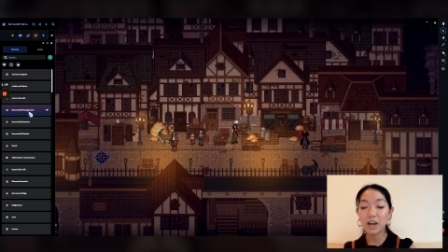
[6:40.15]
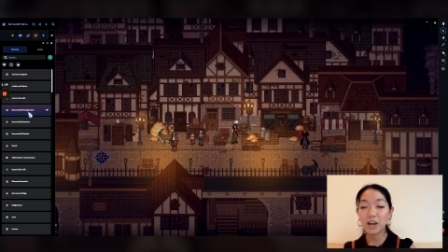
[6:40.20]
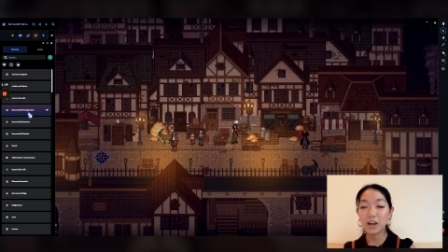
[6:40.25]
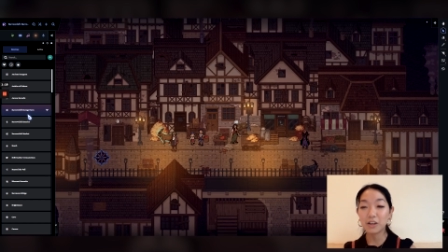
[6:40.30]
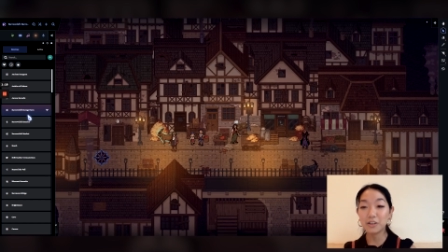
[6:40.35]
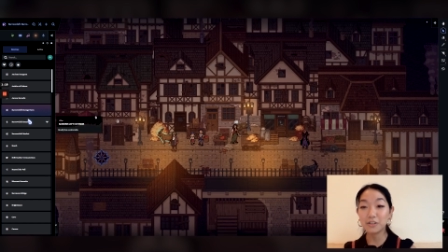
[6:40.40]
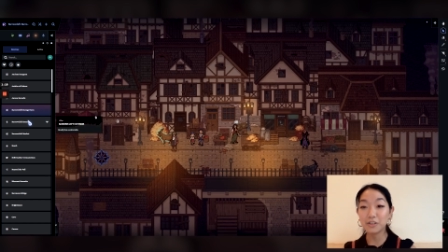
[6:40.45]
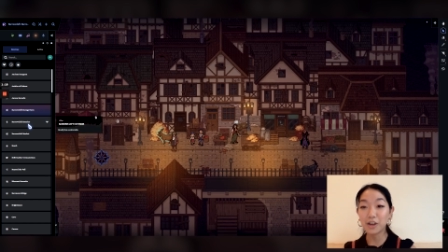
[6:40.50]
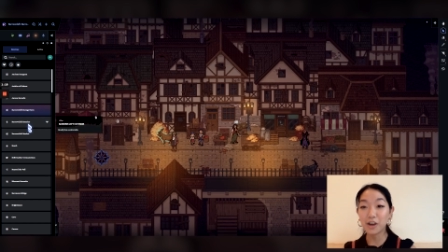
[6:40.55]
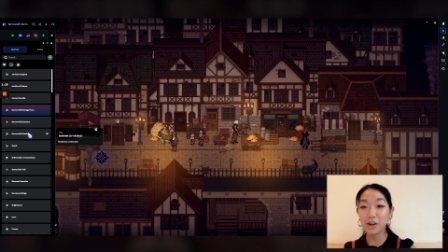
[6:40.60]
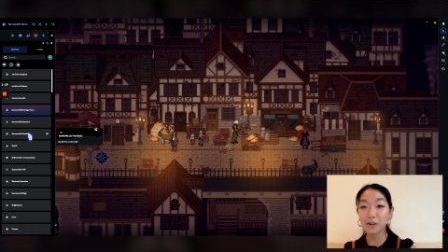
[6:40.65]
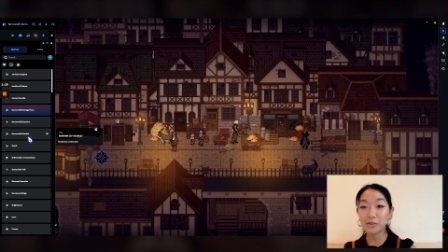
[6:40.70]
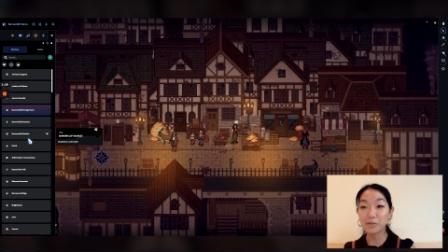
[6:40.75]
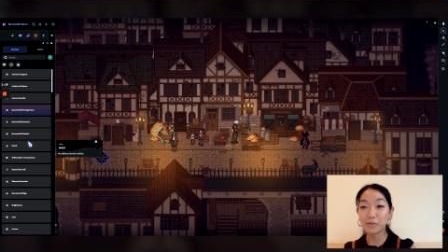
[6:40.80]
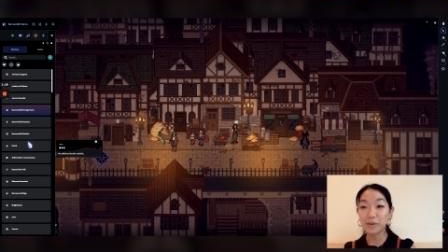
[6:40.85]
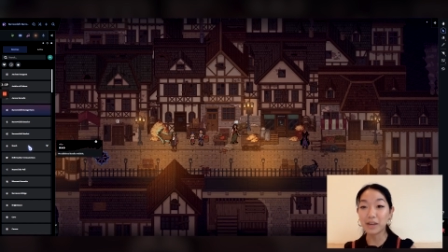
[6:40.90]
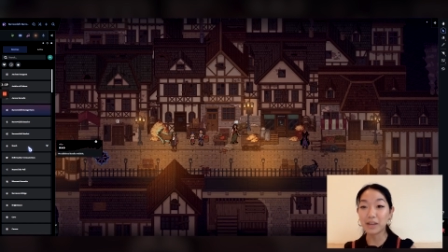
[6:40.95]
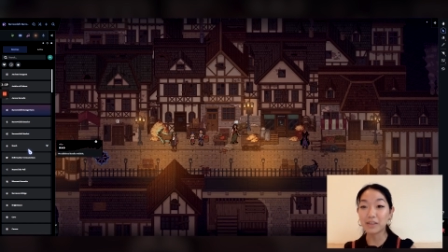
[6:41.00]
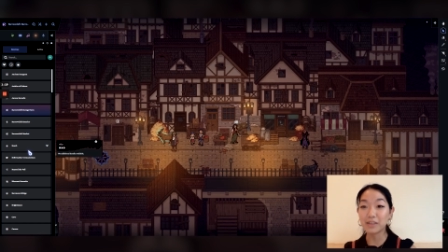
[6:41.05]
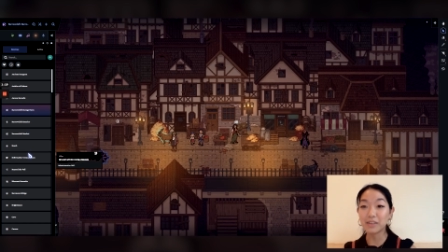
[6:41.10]
along
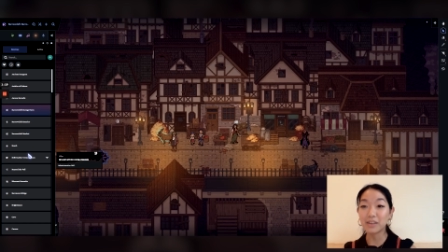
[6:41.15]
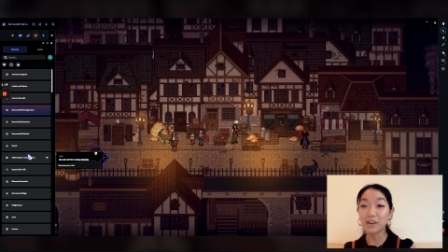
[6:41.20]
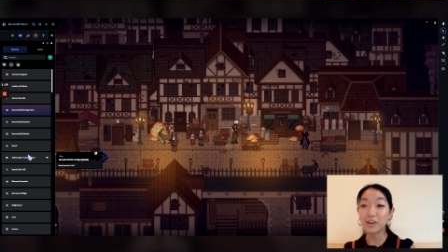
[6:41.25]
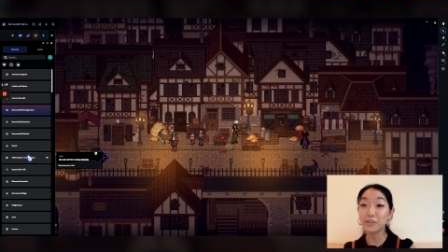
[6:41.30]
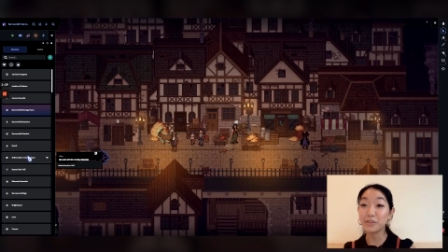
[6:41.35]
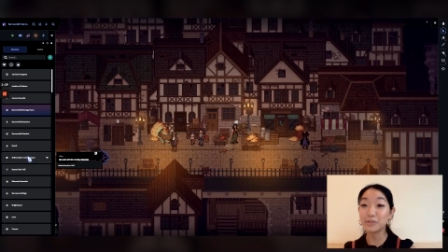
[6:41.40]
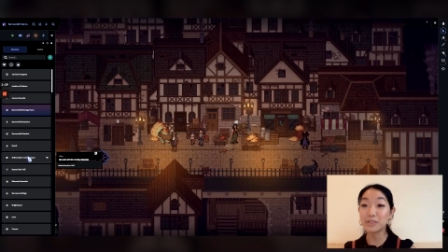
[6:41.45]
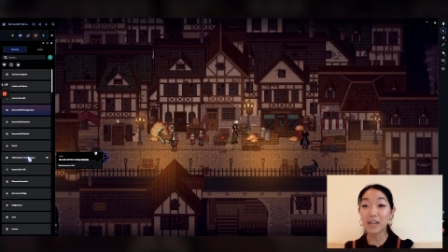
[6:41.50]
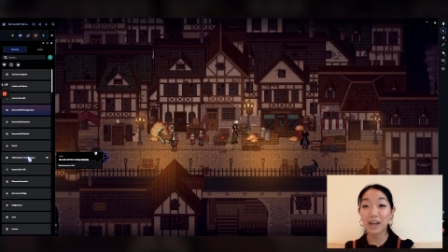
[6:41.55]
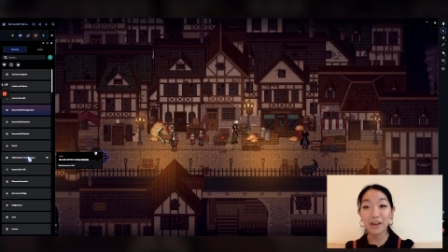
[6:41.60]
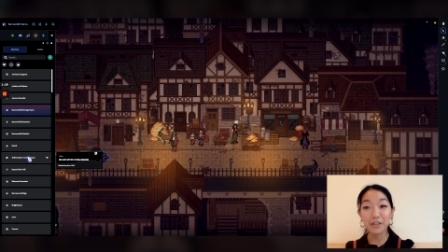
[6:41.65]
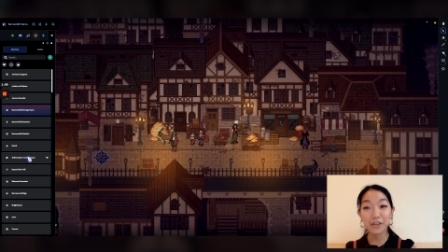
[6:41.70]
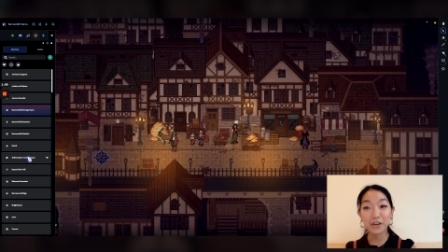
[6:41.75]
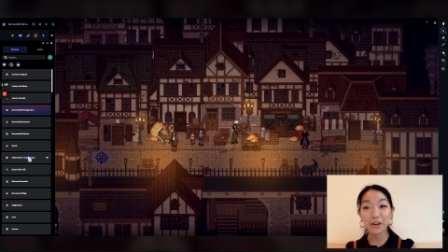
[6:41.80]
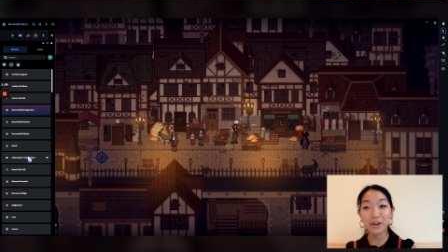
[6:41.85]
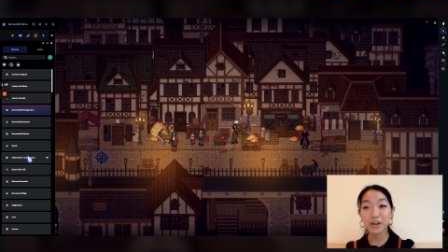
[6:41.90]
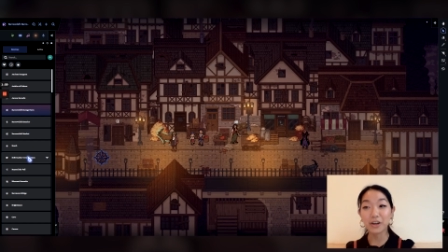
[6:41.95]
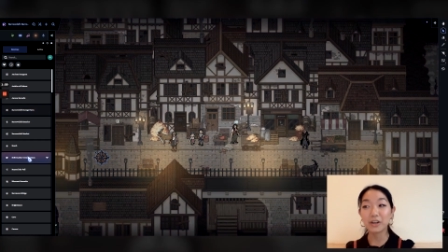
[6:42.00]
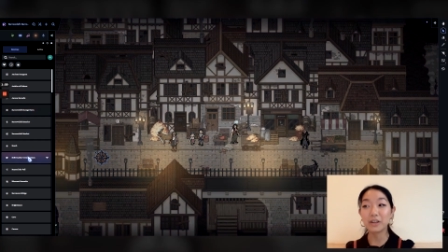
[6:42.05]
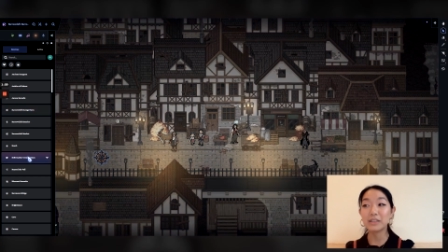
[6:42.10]
with all those
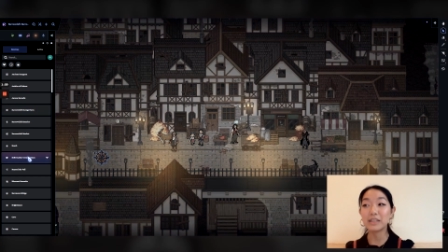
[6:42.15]
other